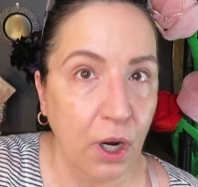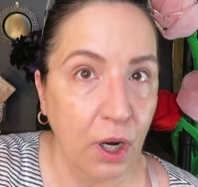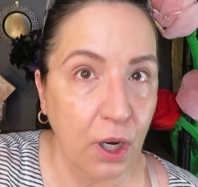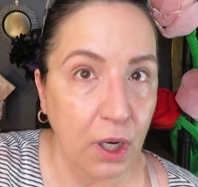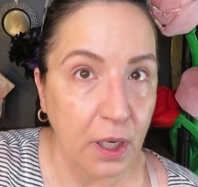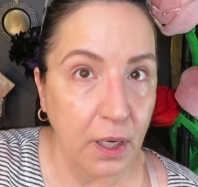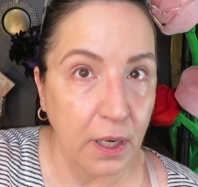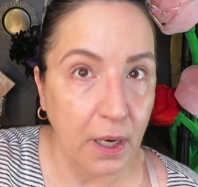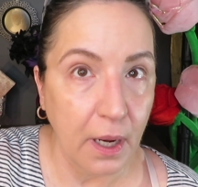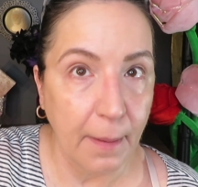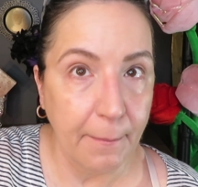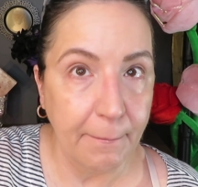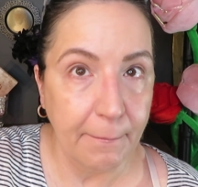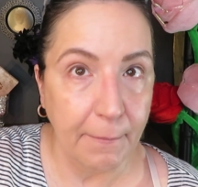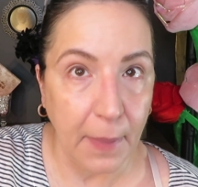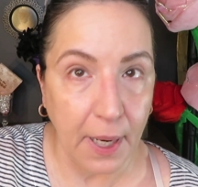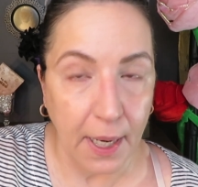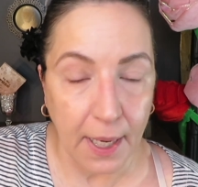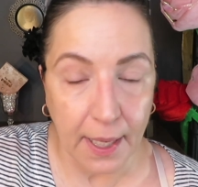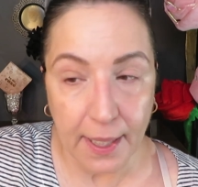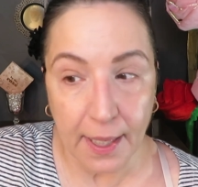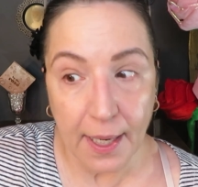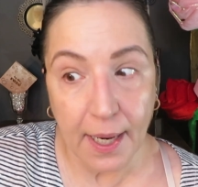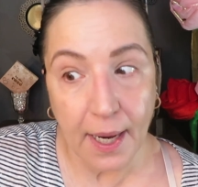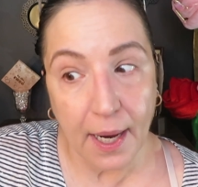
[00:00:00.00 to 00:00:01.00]
on
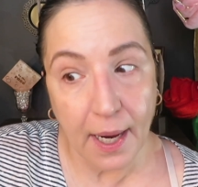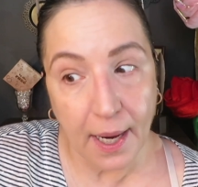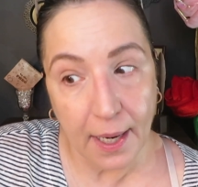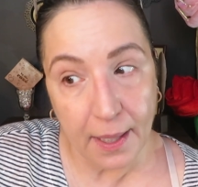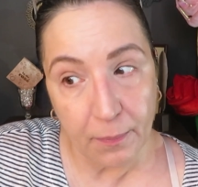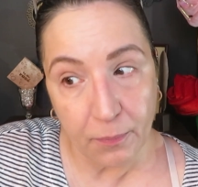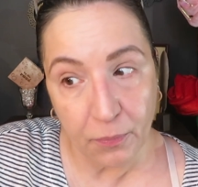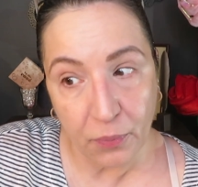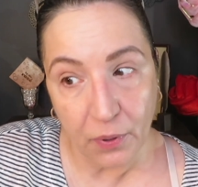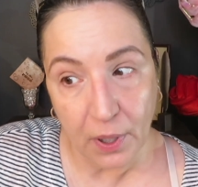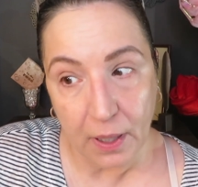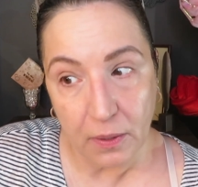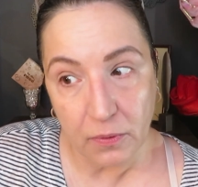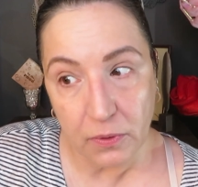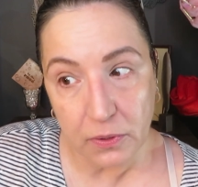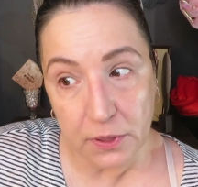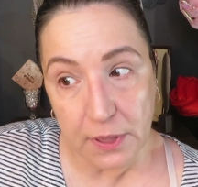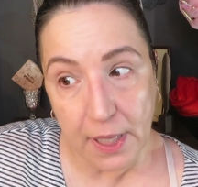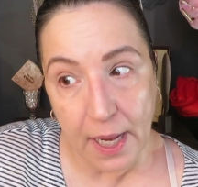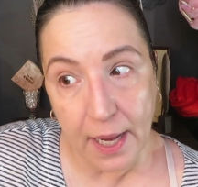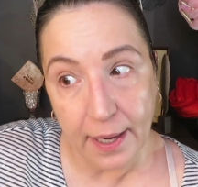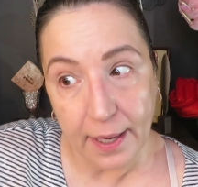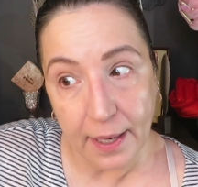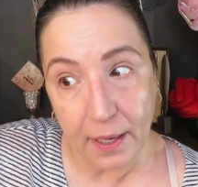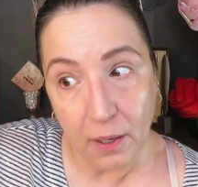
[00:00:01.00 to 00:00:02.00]
my eyebrows.
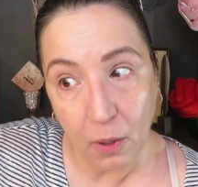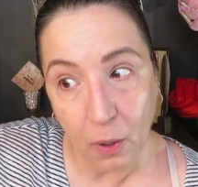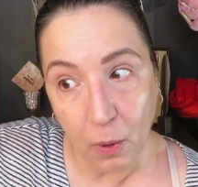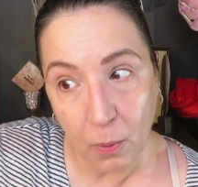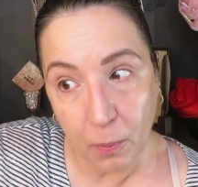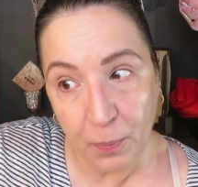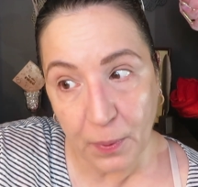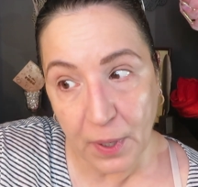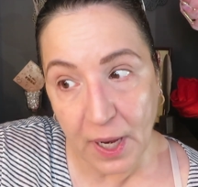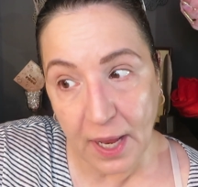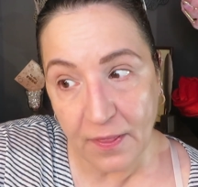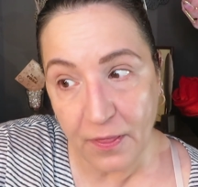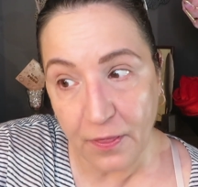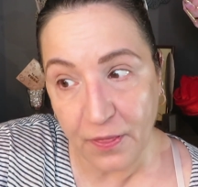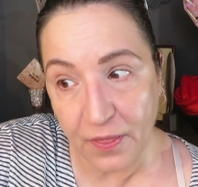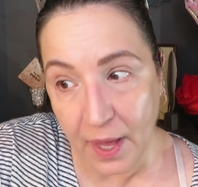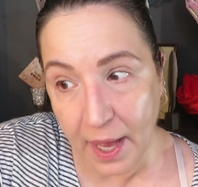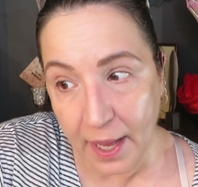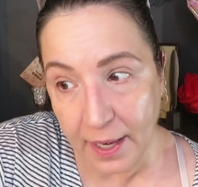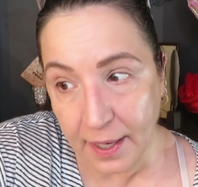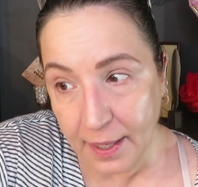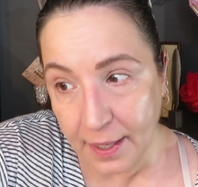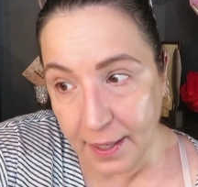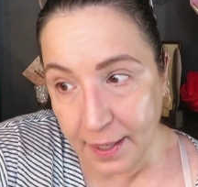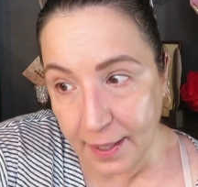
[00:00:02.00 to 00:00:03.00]
I hope
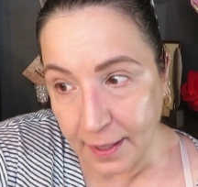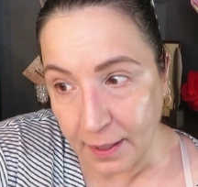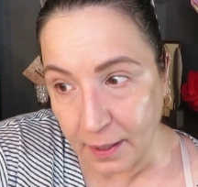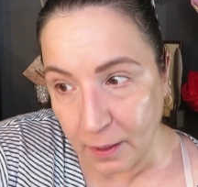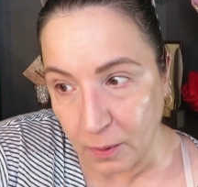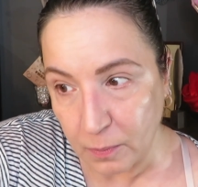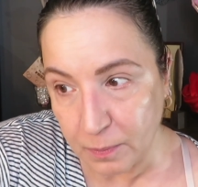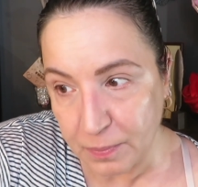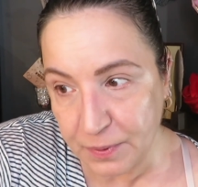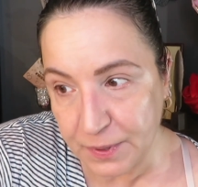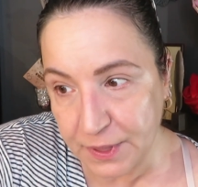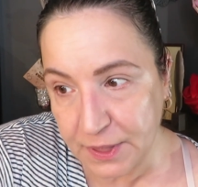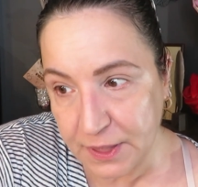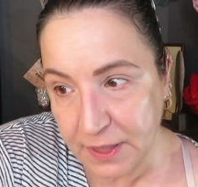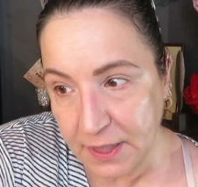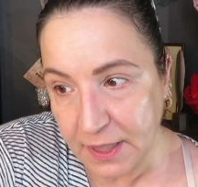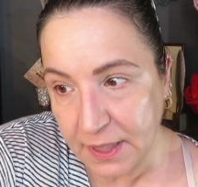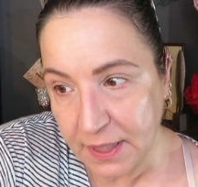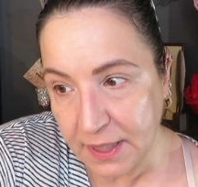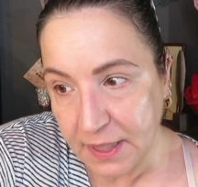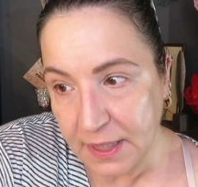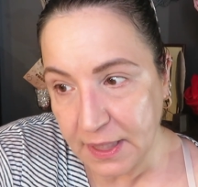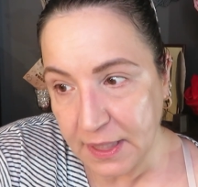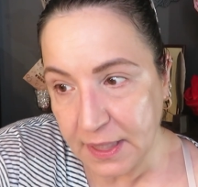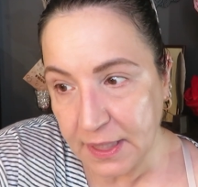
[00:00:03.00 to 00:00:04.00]
that helps.
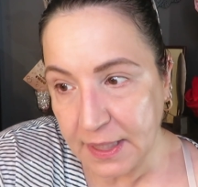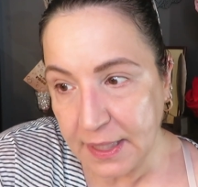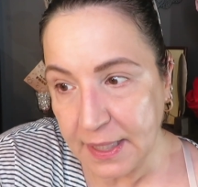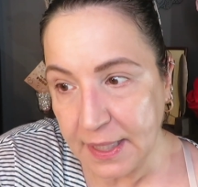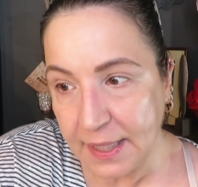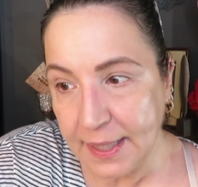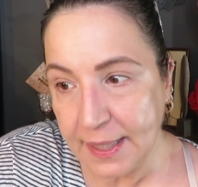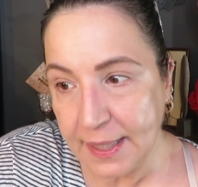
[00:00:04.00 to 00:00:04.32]
I